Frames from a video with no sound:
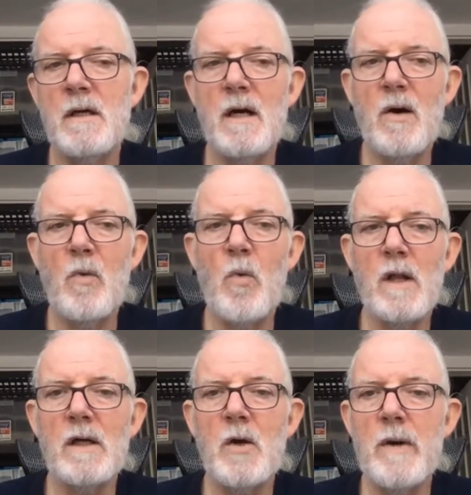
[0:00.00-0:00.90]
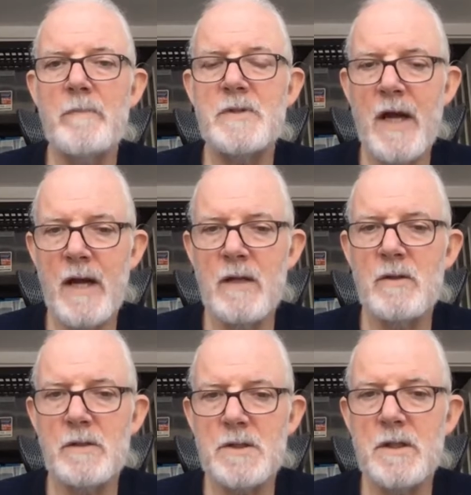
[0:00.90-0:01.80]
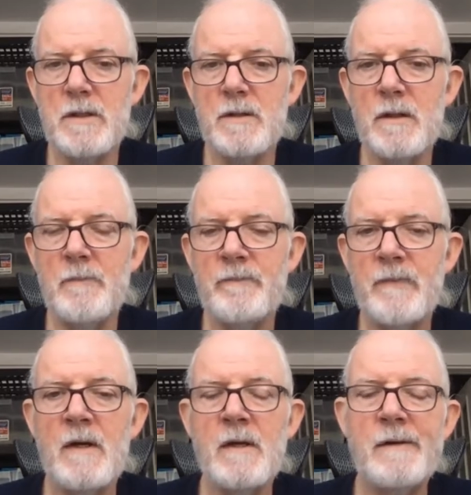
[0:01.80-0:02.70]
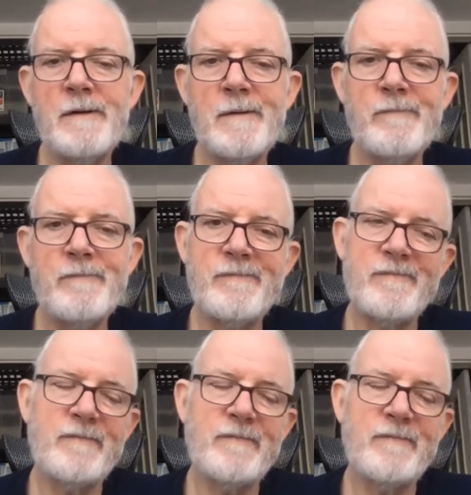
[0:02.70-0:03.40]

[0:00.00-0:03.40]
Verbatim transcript: uh, well equipped to handle signal. Um,